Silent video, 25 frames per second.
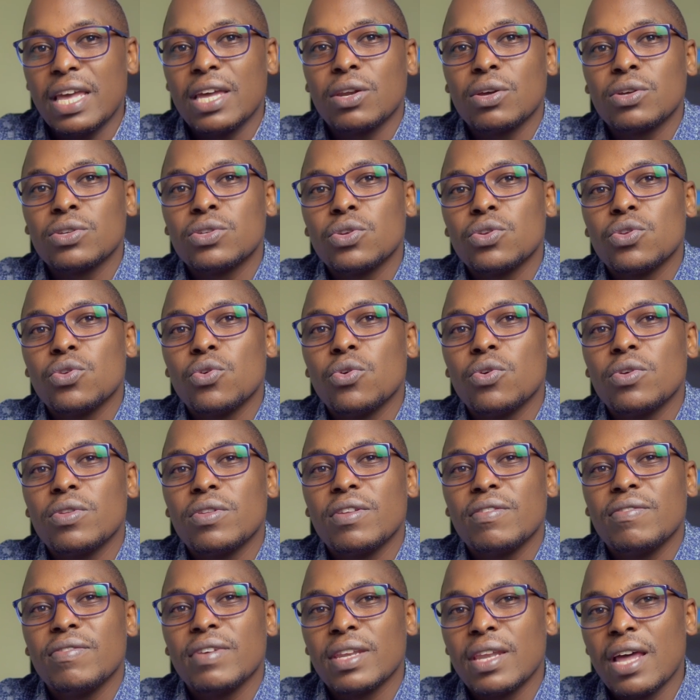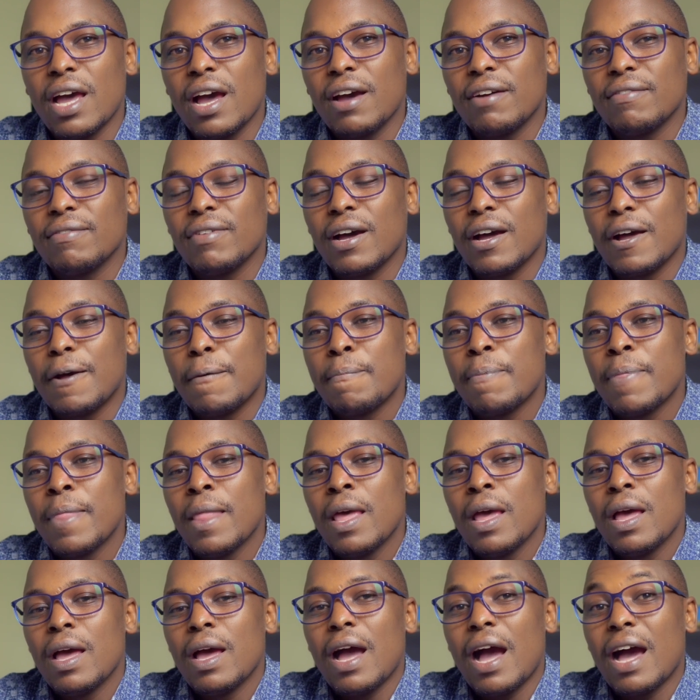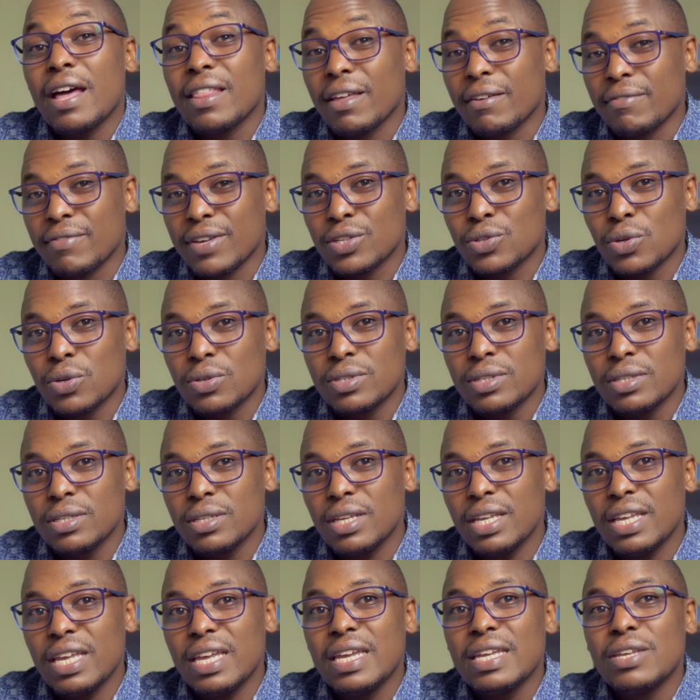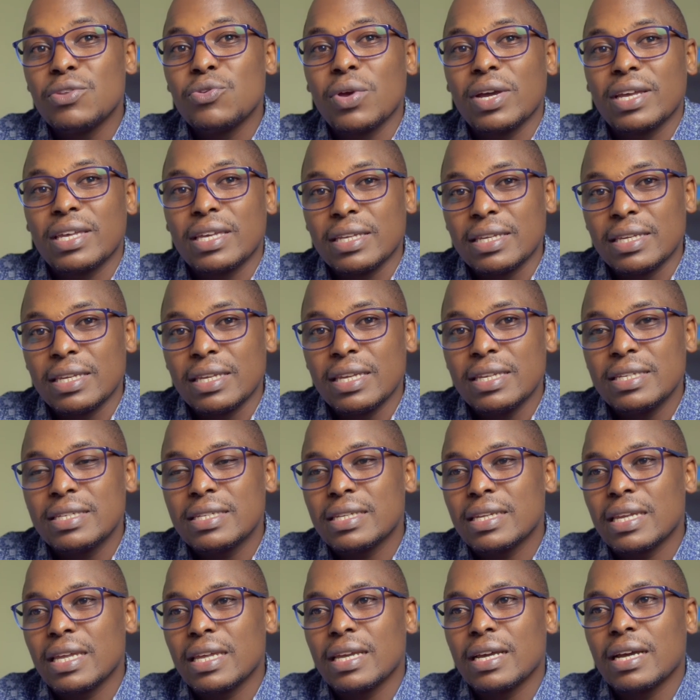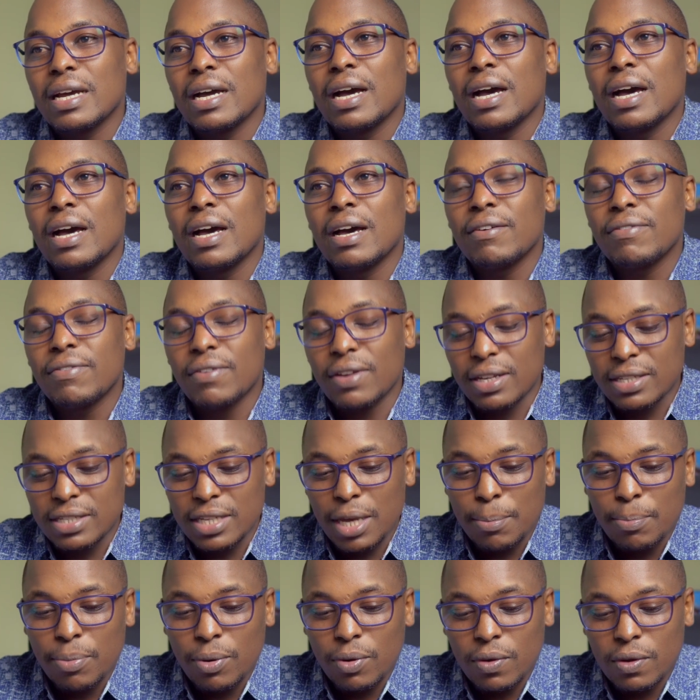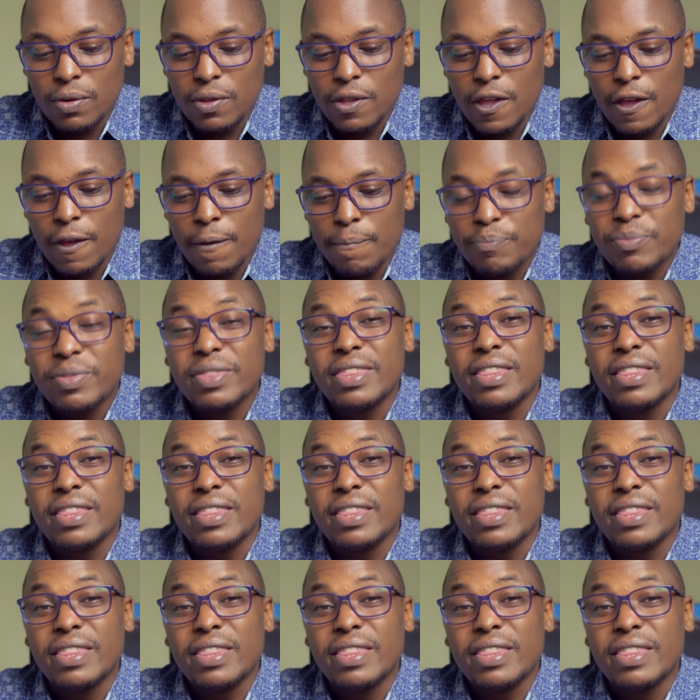And also you even have other vessels in your kidneys, like for example the